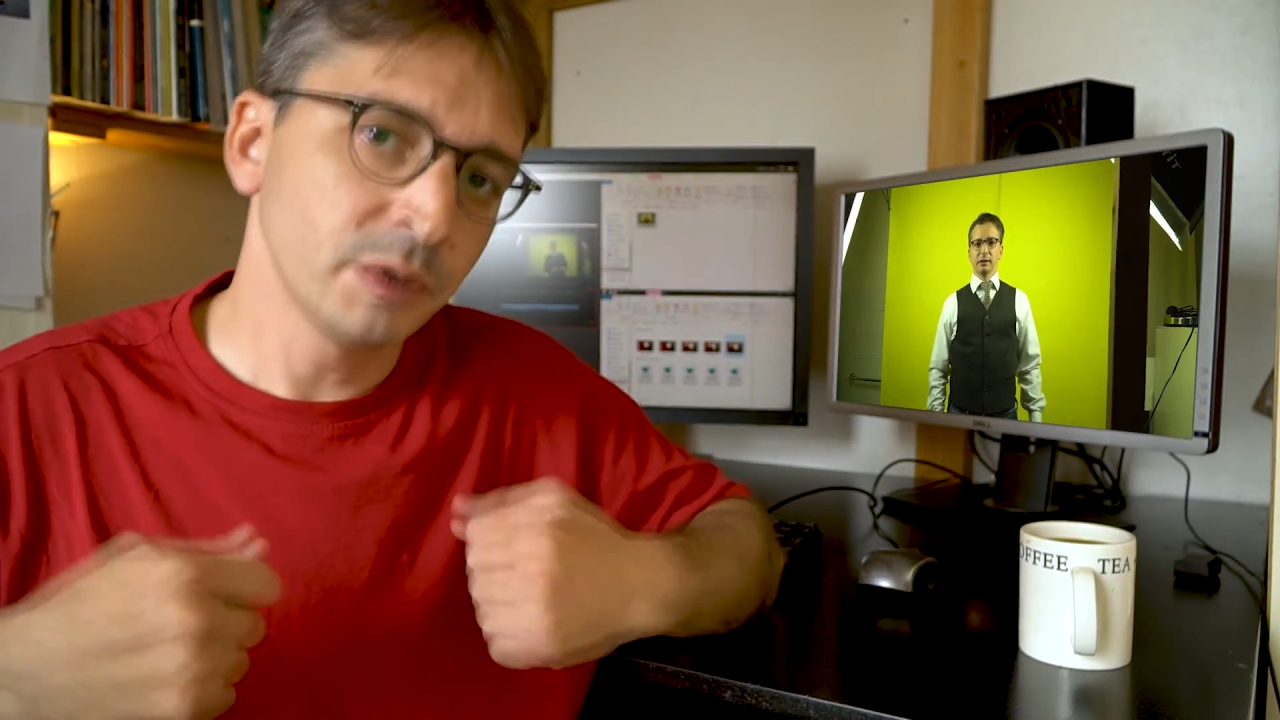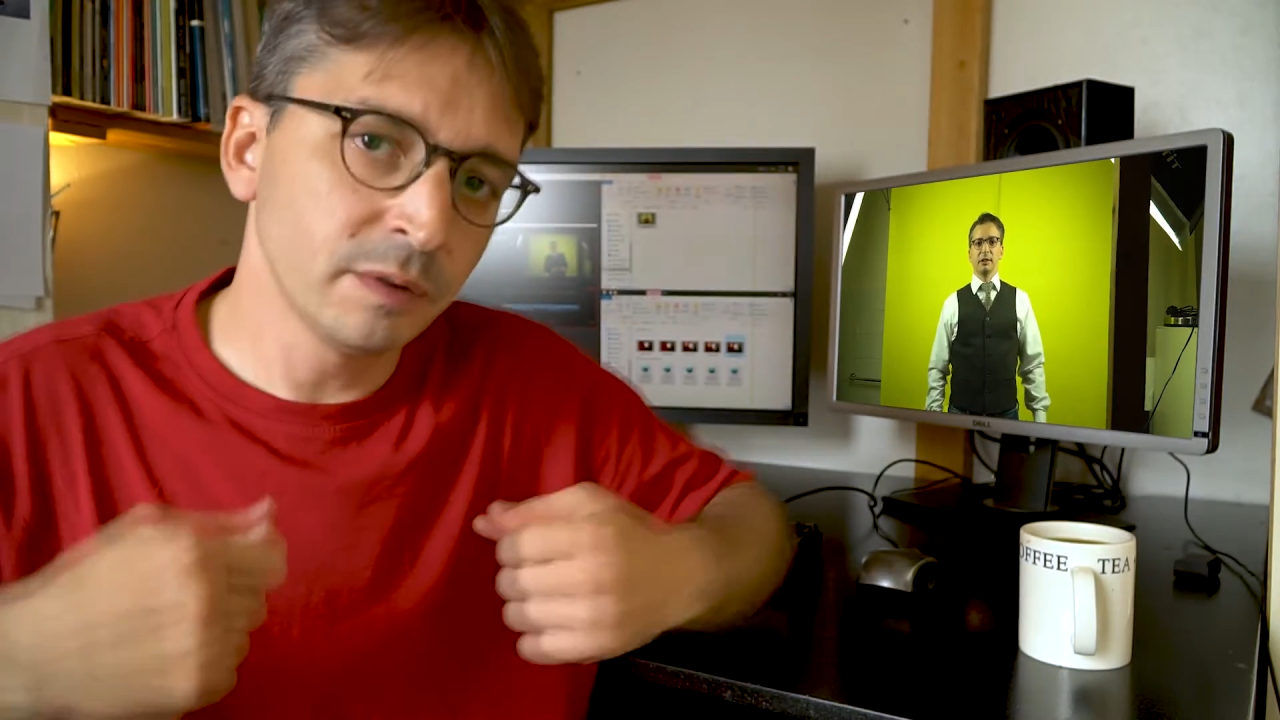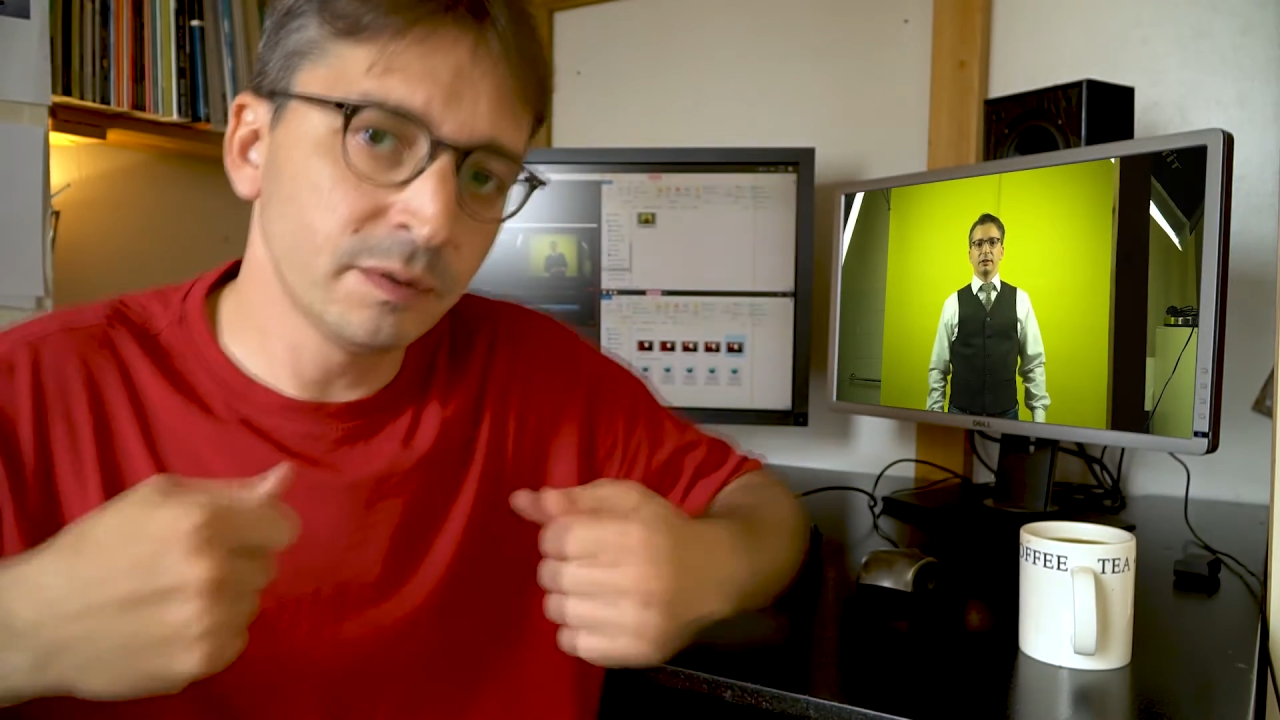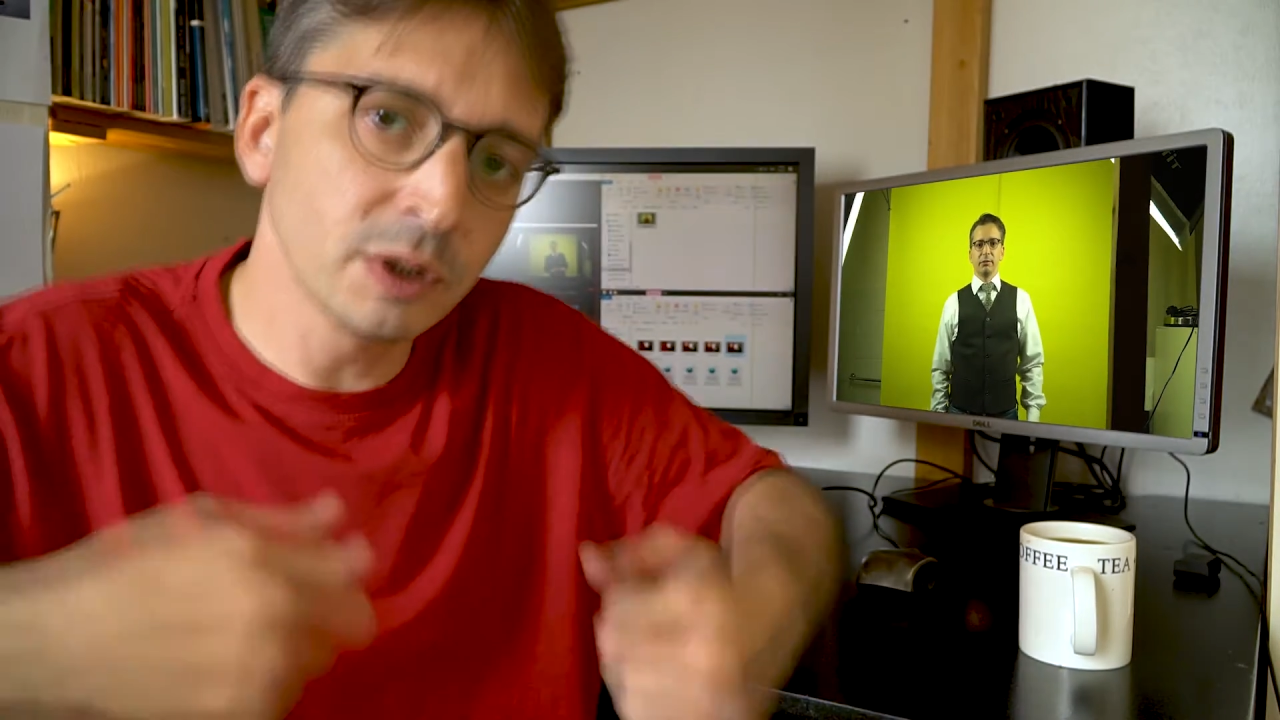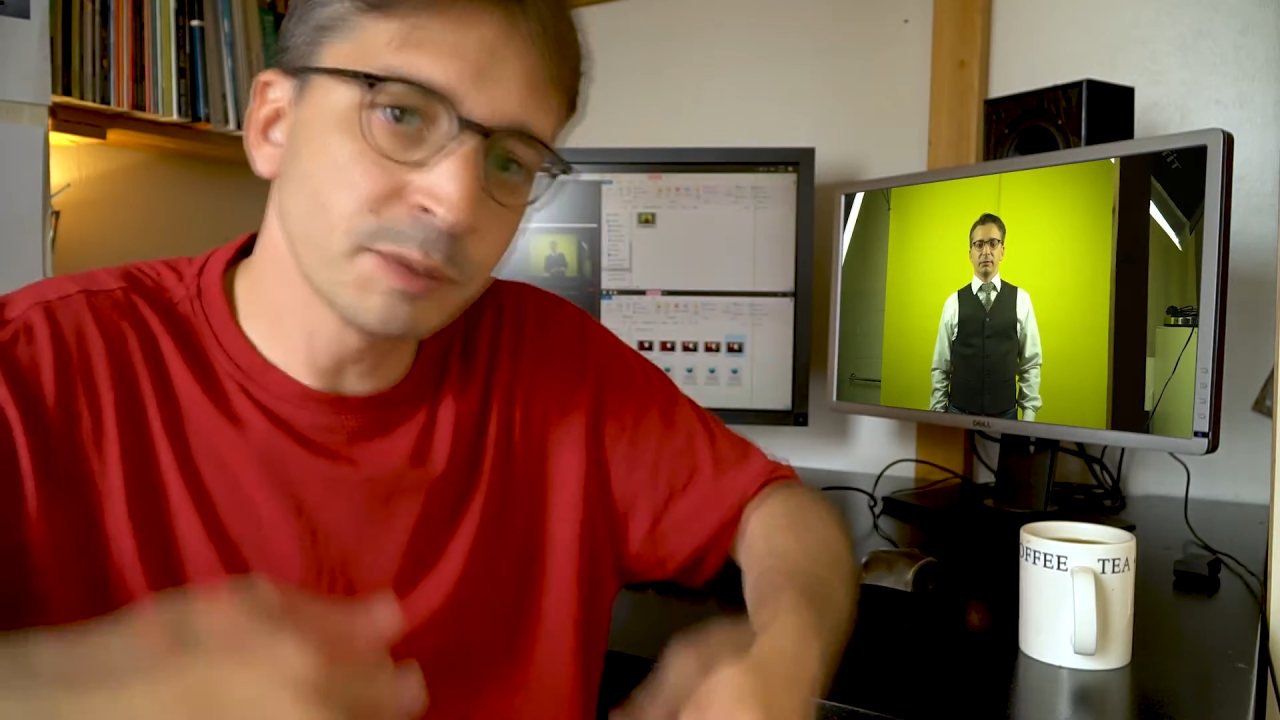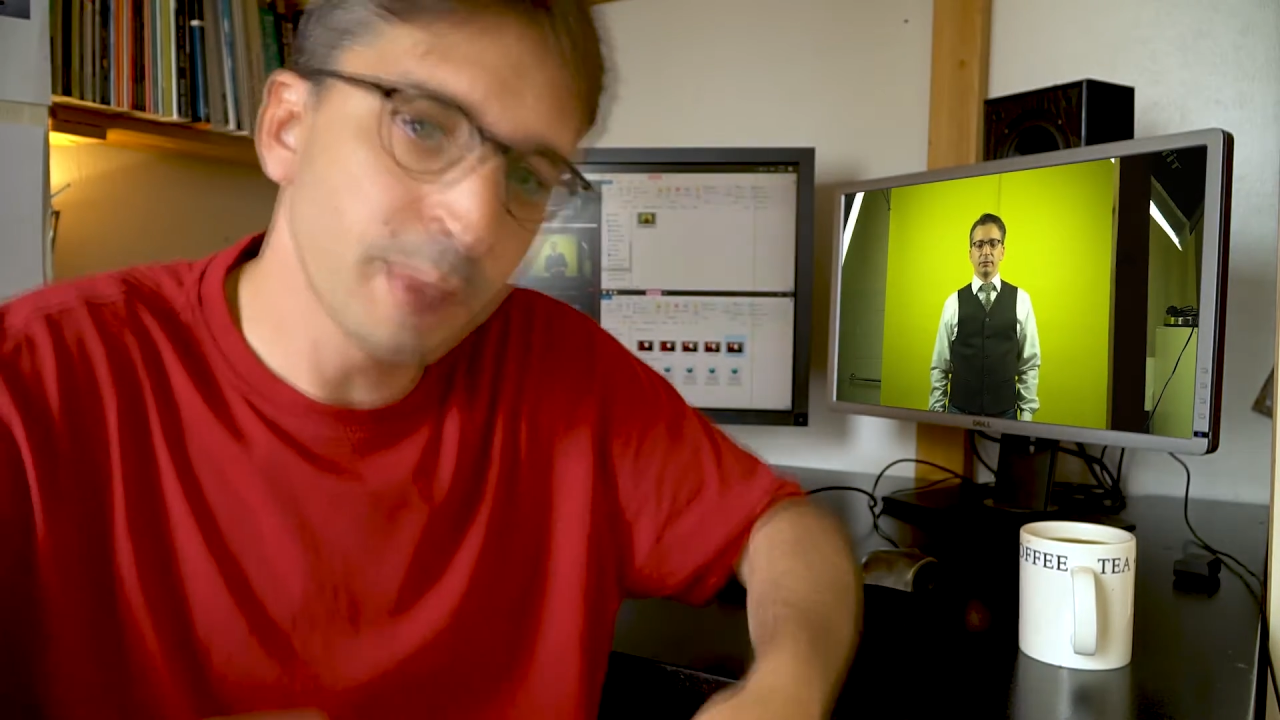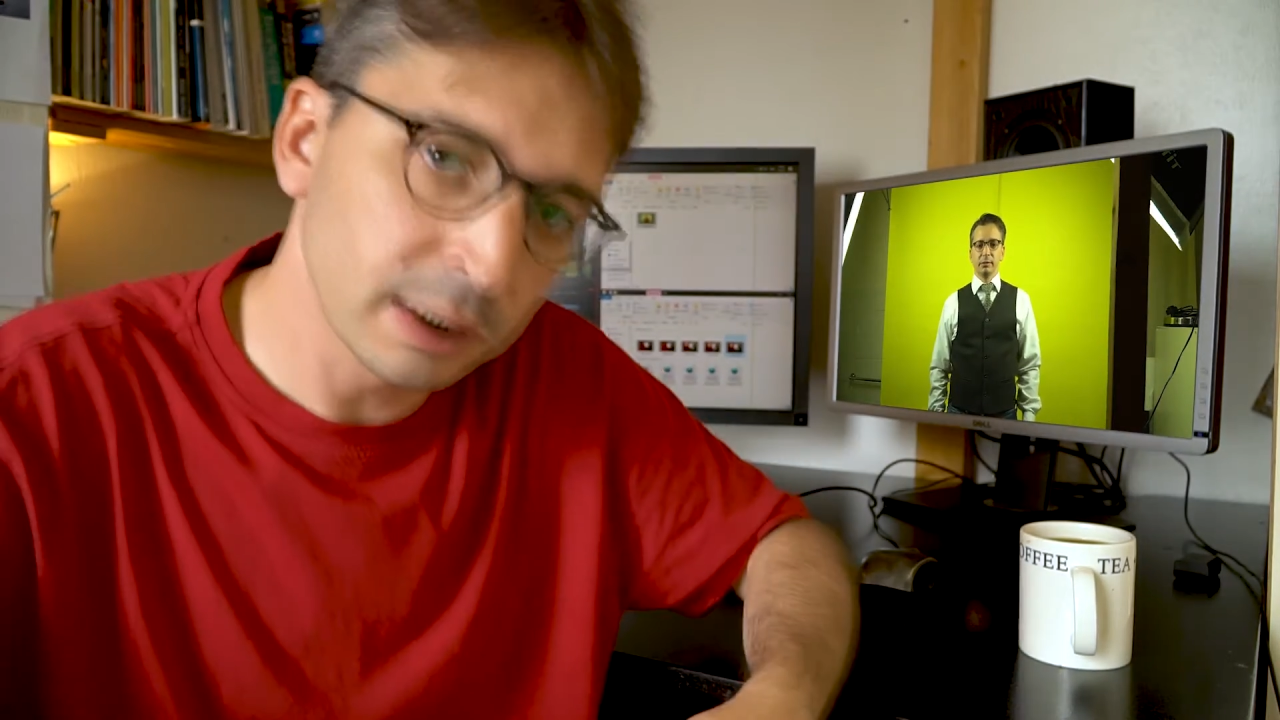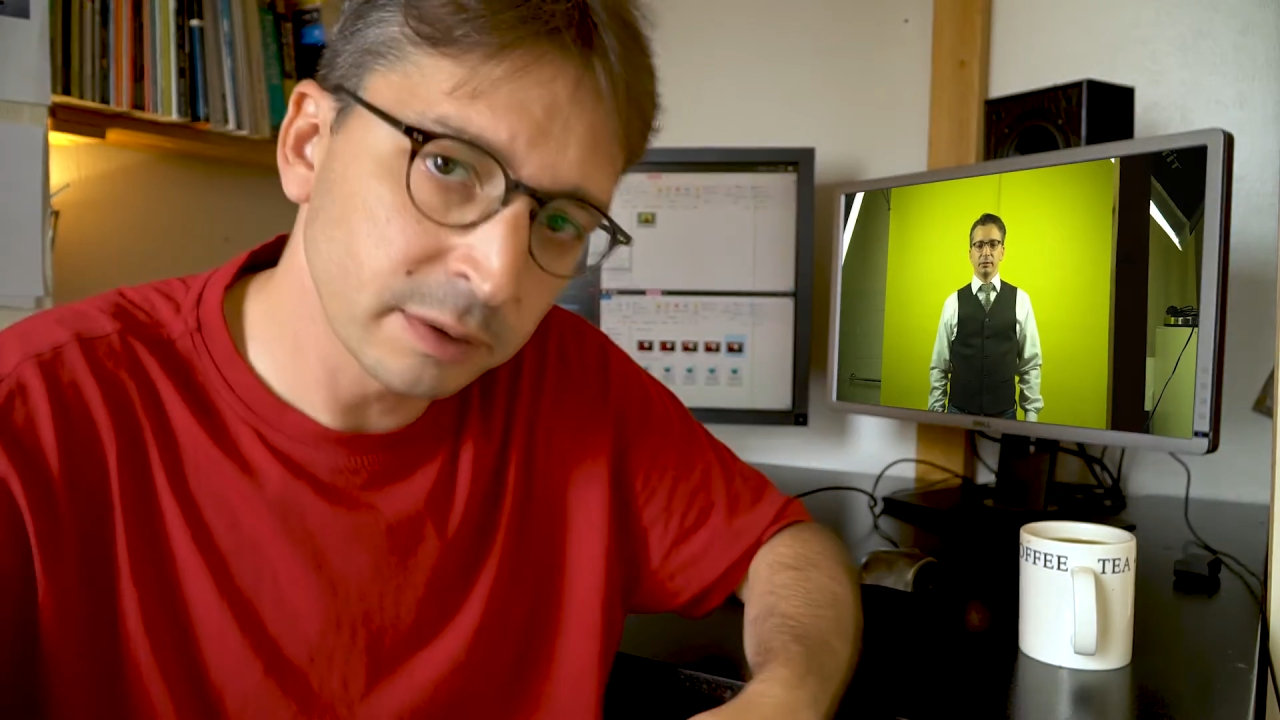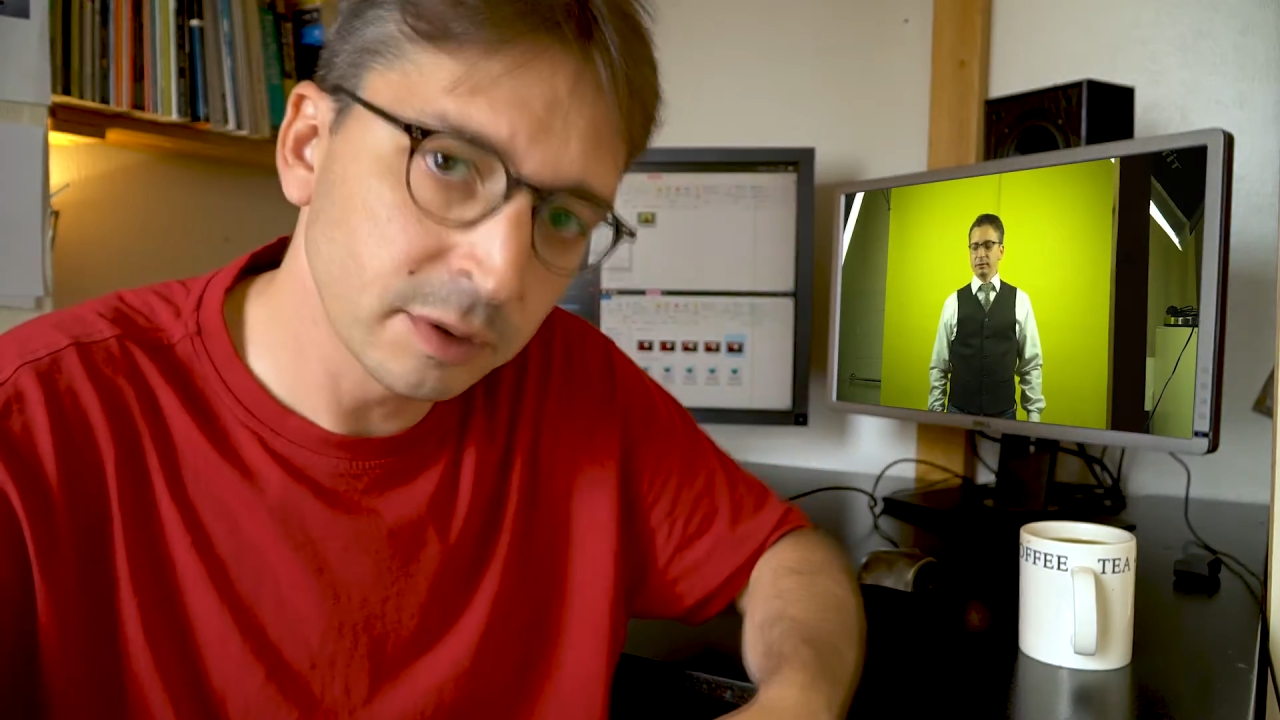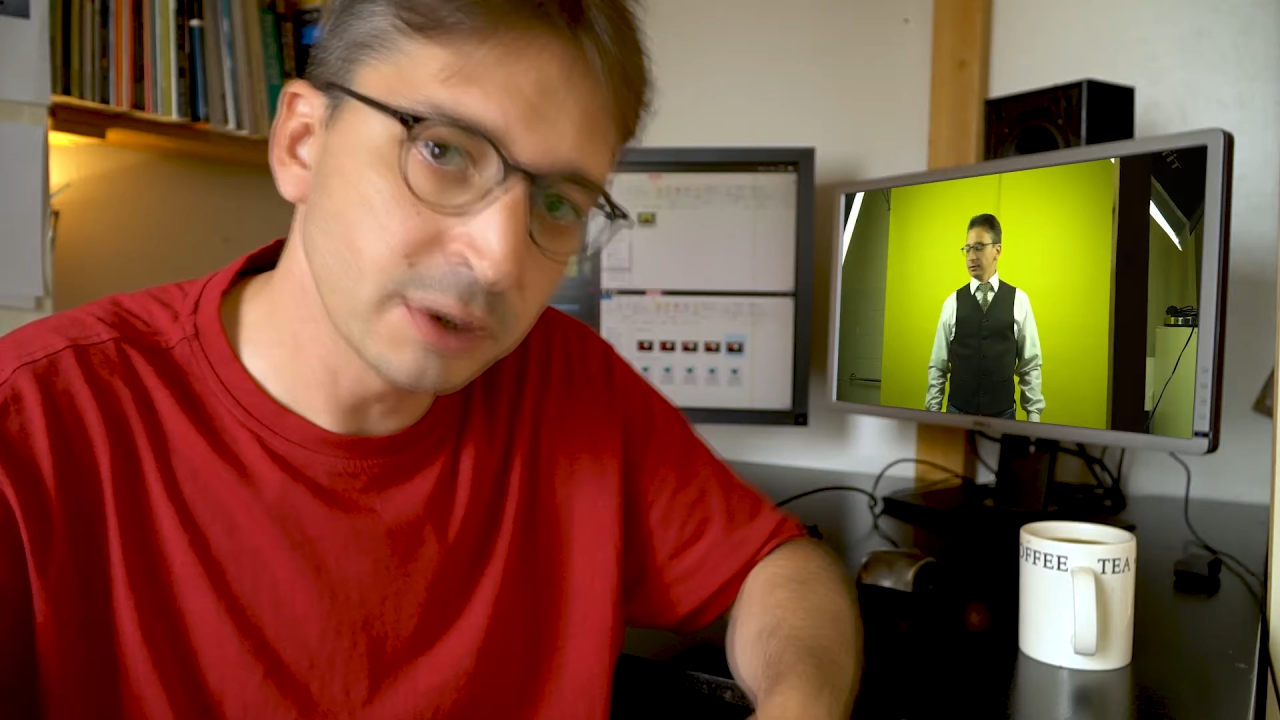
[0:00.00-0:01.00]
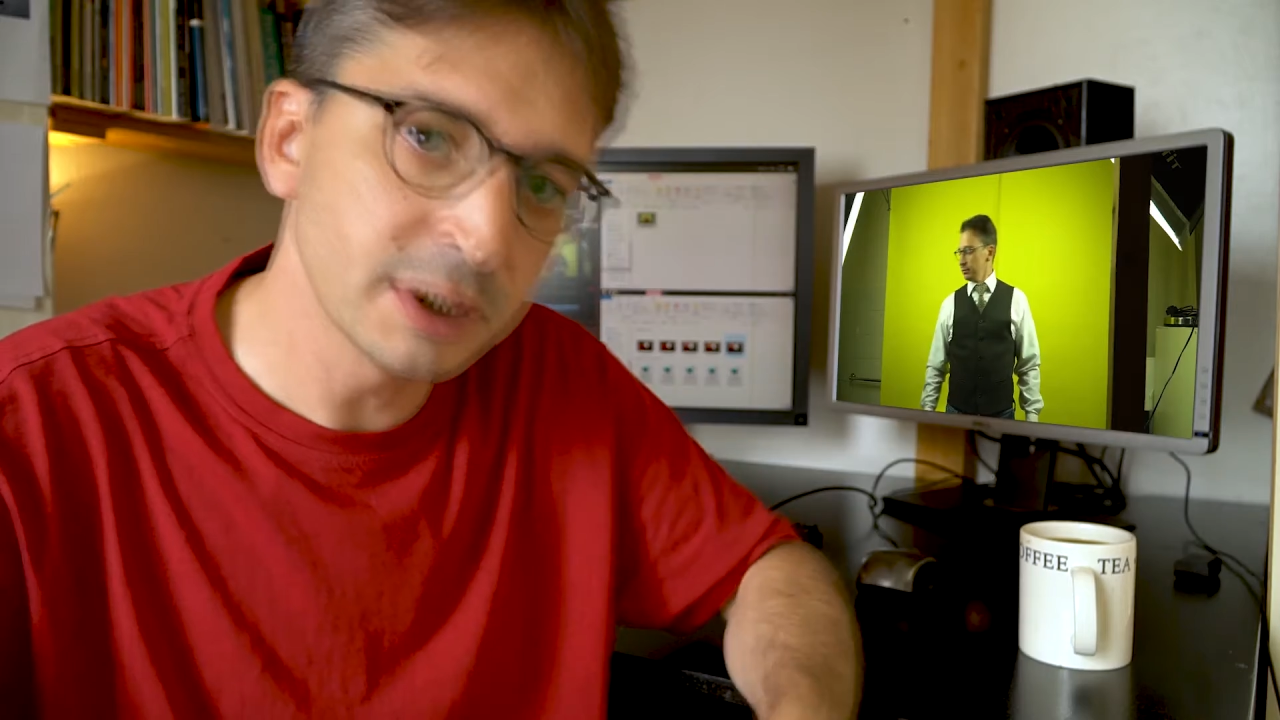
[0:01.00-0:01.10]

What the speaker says: the first part of the